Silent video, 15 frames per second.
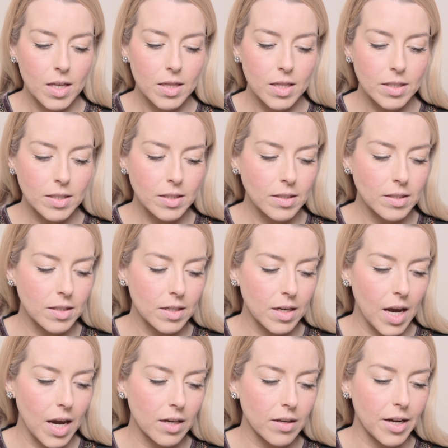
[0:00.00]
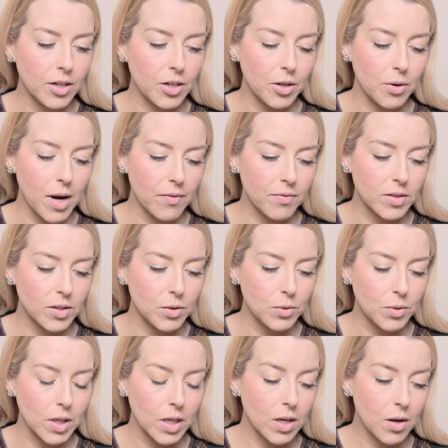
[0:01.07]
This is a cake liner you have
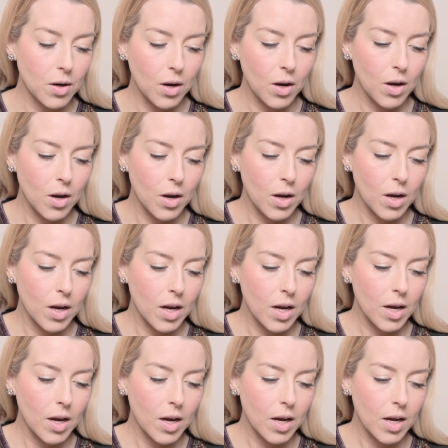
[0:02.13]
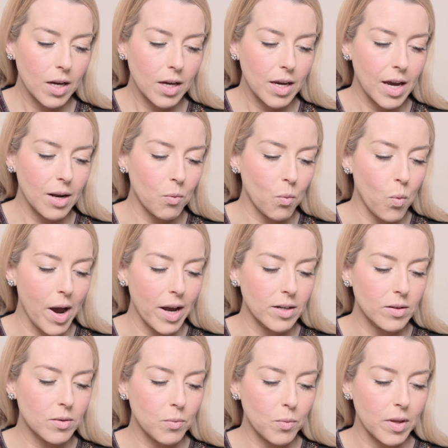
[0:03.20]
to get
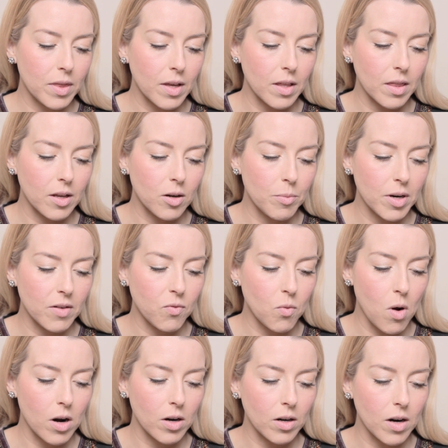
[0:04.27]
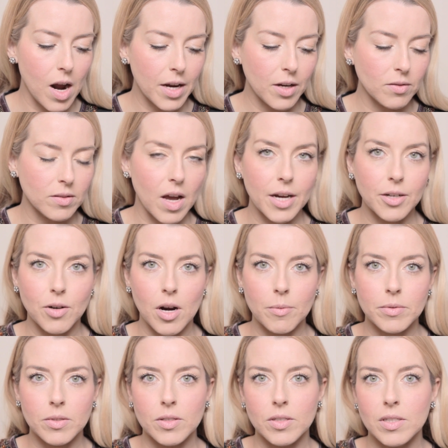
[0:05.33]
wet with a little bit of water. I use eye
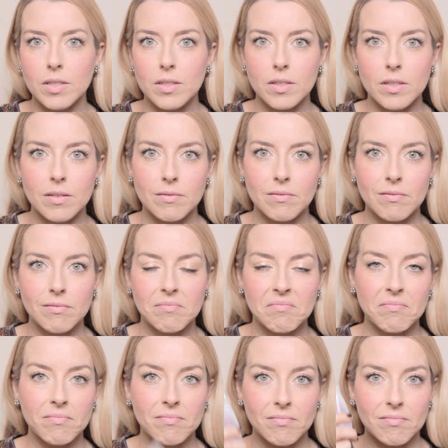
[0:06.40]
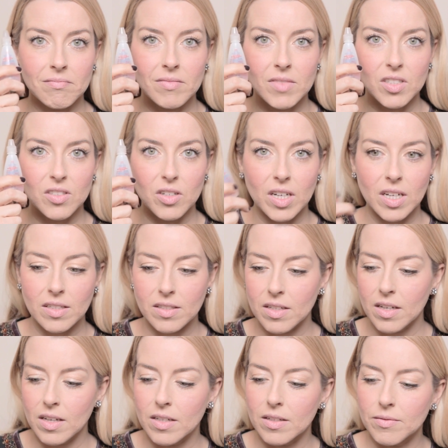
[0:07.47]
drops just because they're
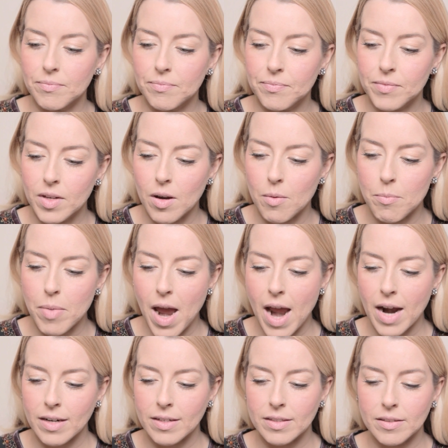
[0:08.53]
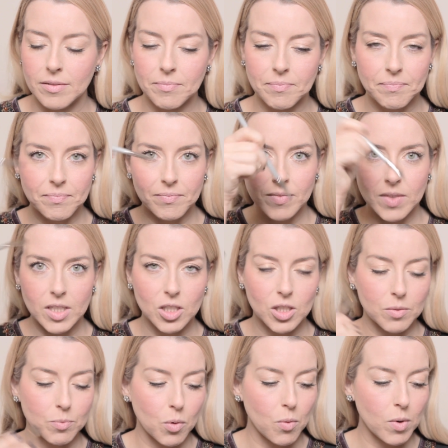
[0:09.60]
easy and compact, and you
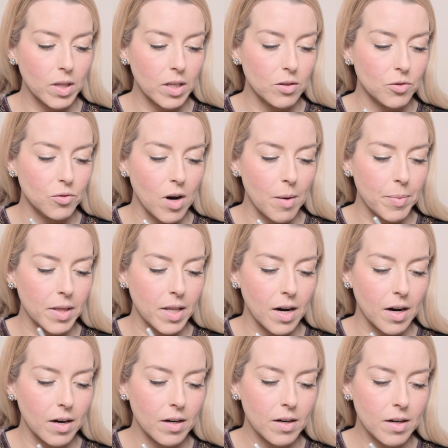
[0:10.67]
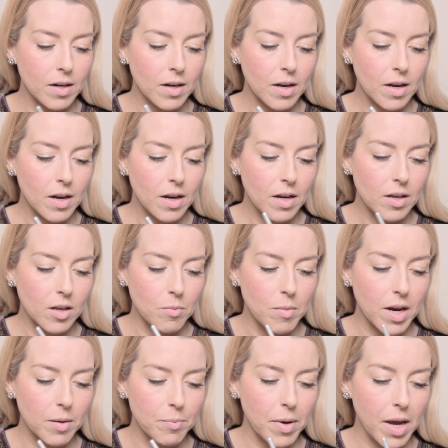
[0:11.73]
just put one little drop in there. You
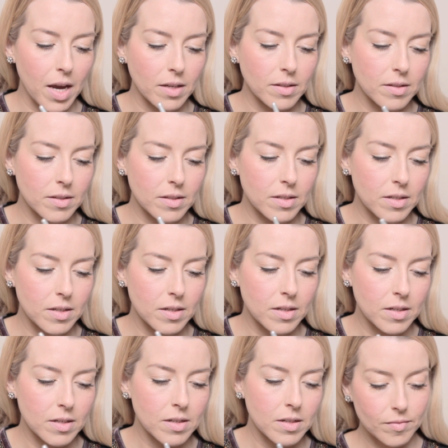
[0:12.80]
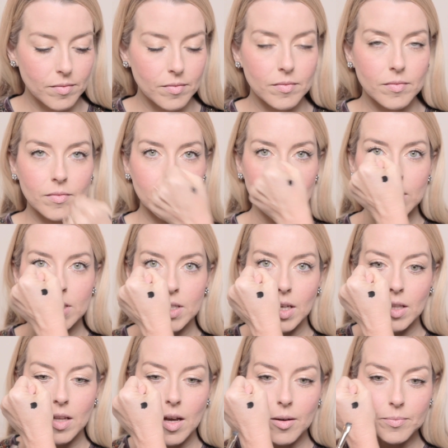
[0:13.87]
make a paste, just
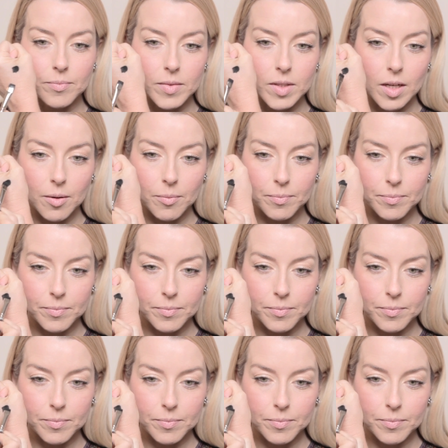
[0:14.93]
like that, see?